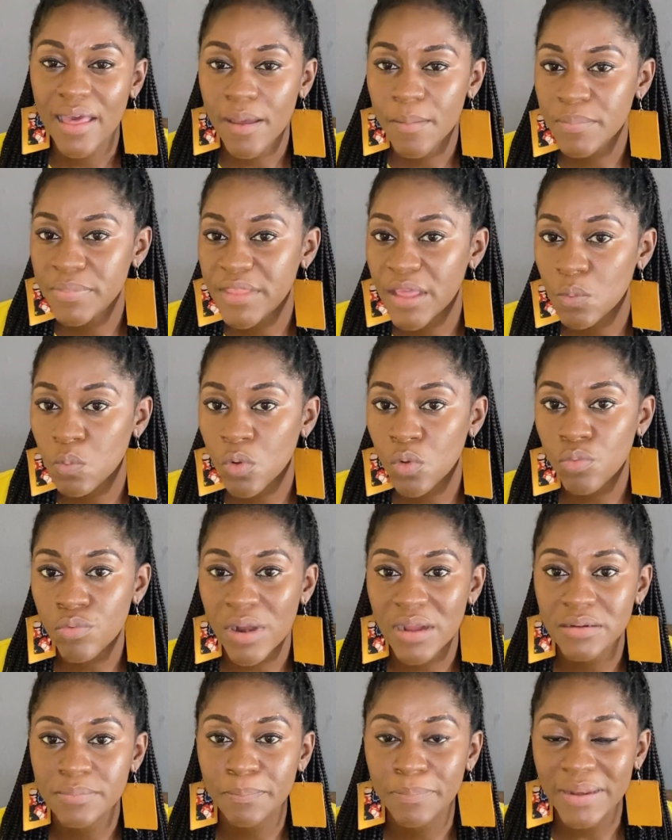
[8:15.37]
They will
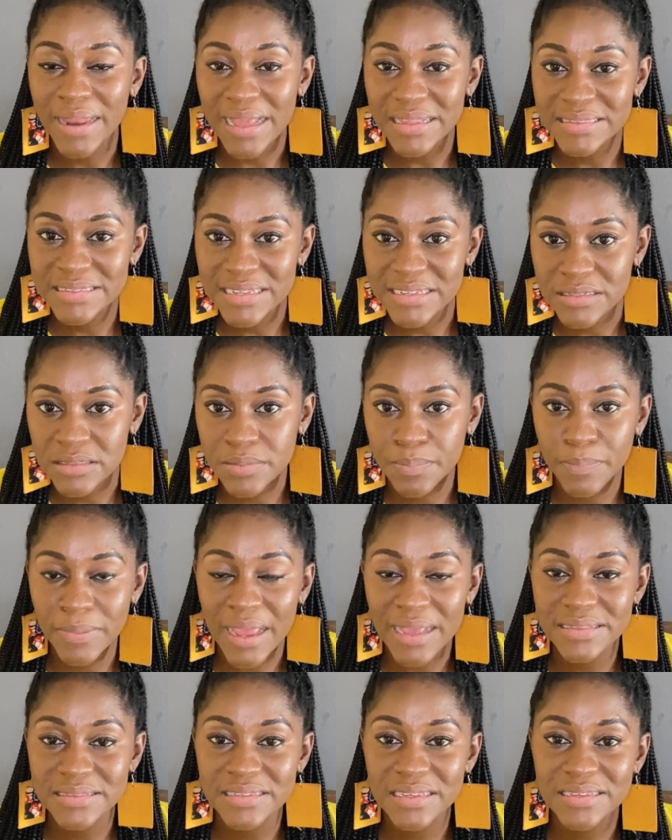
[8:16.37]
run blood
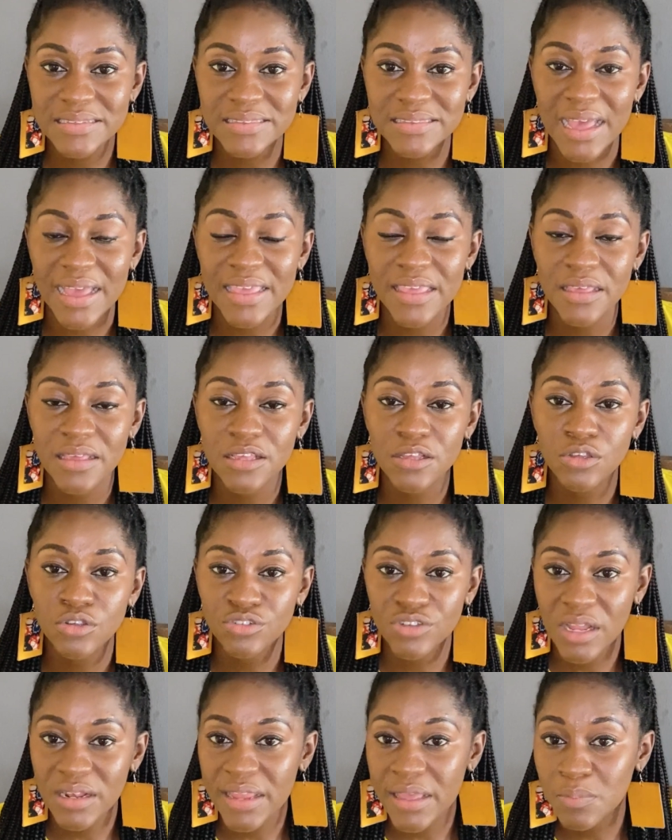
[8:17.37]
tests that are
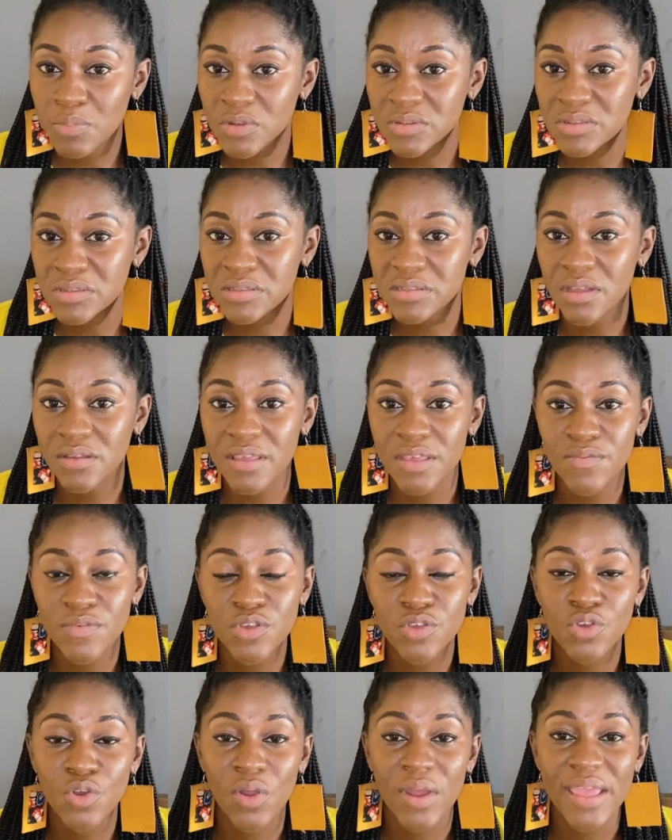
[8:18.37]
usually able to tell
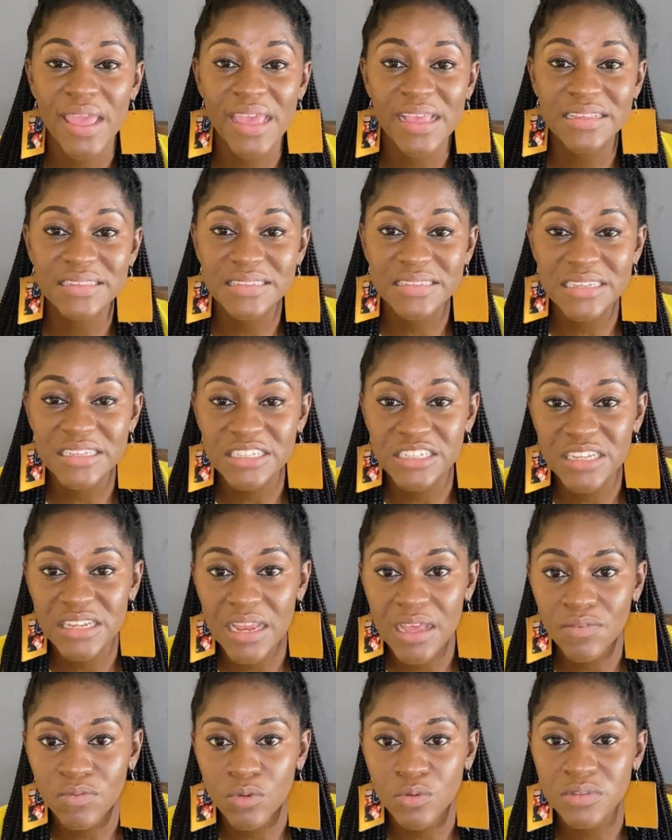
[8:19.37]
even your HCG
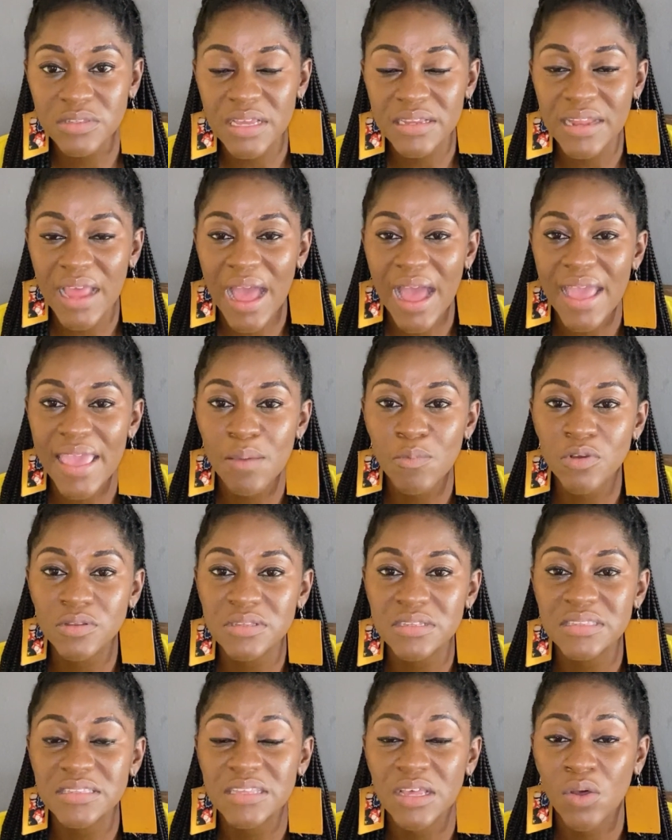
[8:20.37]
levels and are able
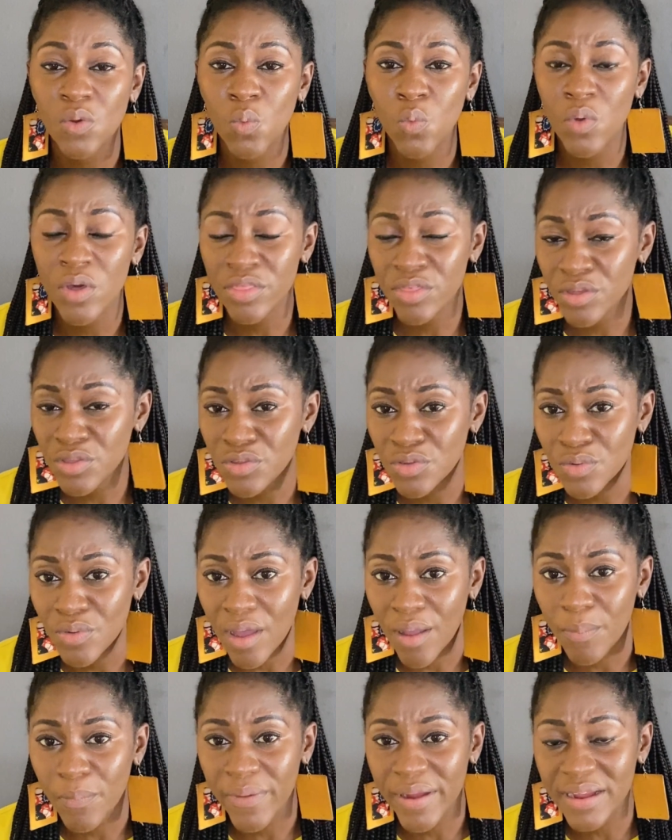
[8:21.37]
to tell whether you
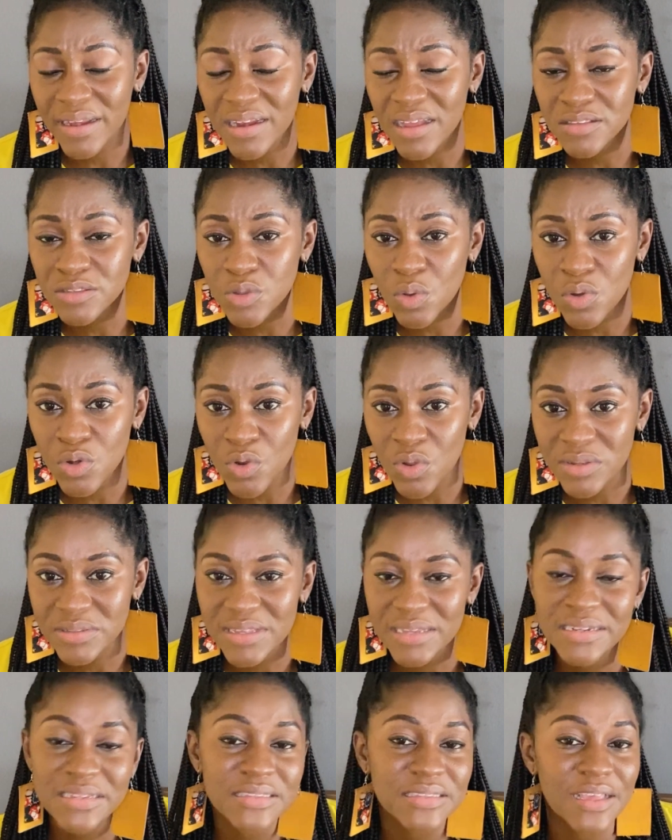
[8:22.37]
are pregnant or not.
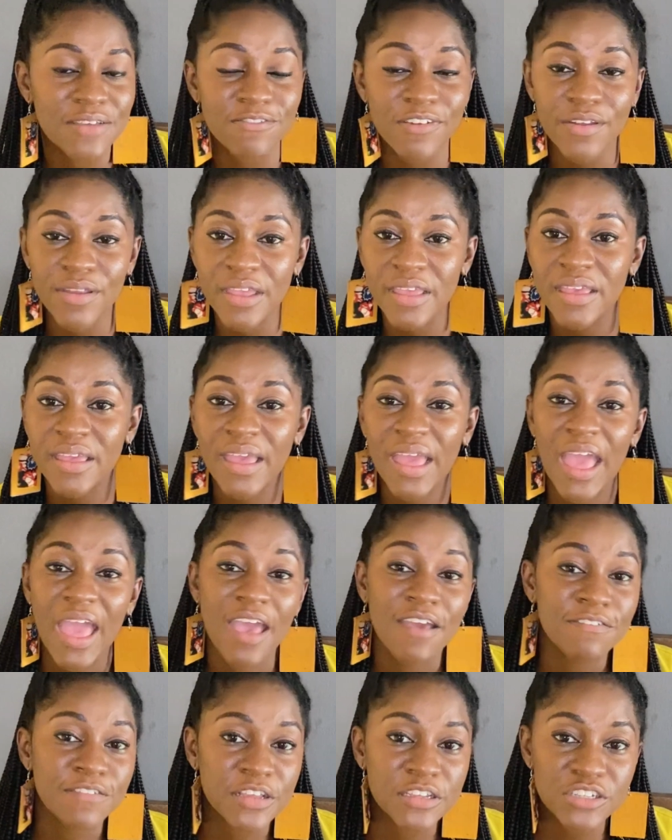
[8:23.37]
And it's a very
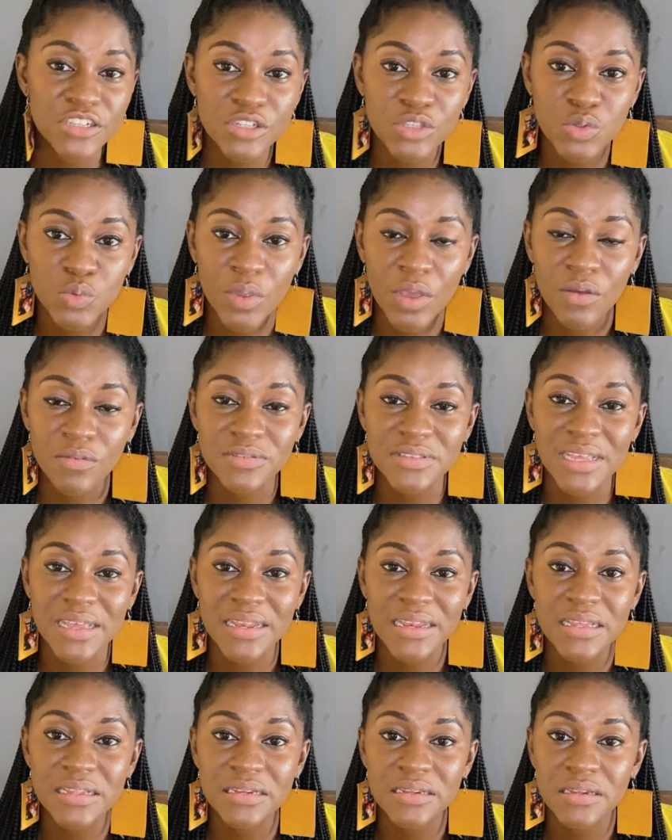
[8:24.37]
efficient way of
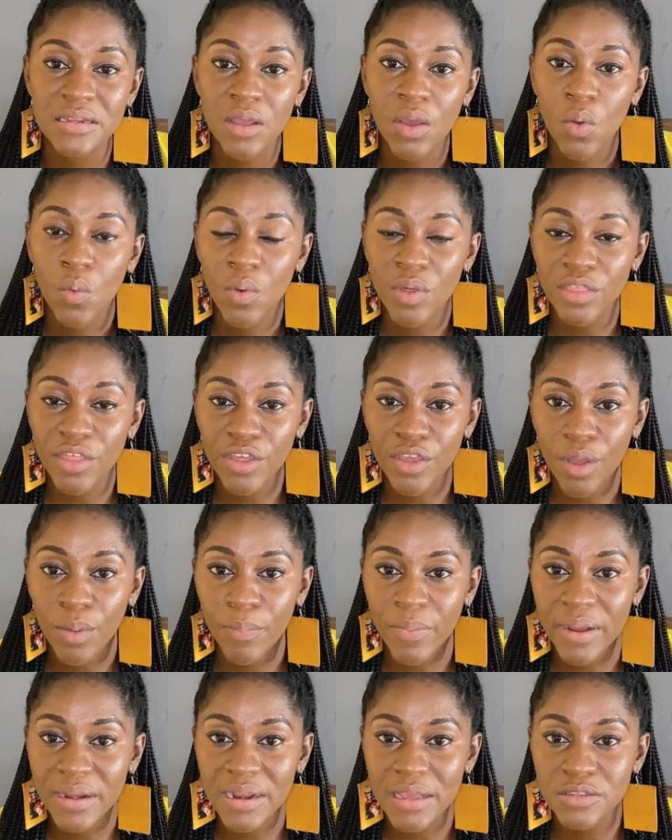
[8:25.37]
telling whether you are
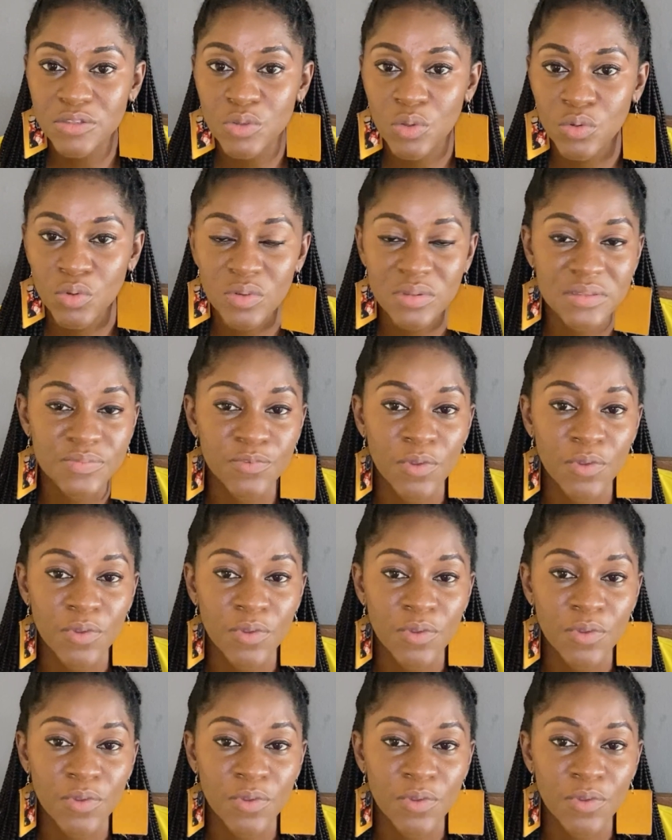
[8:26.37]
pregnant or not.